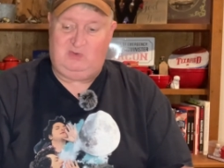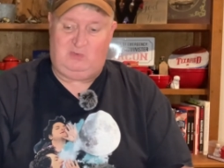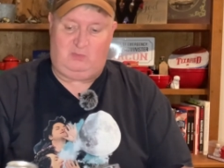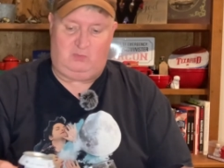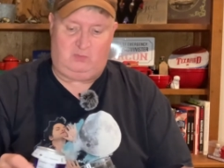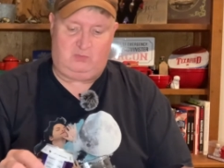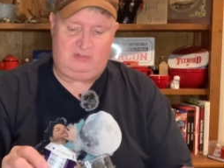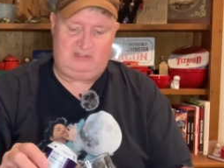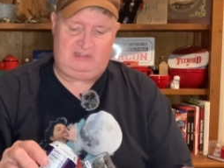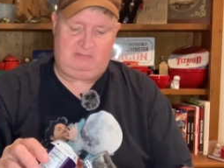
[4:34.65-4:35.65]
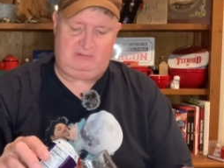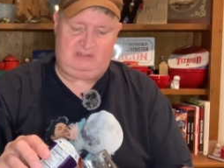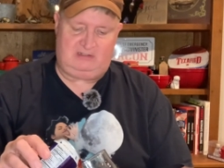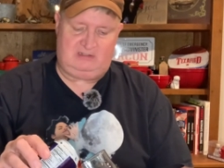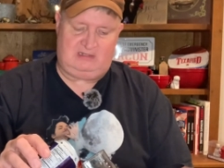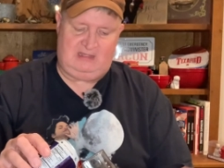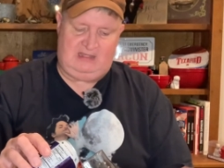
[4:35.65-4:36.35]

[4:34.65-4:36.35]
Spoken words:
really, really good.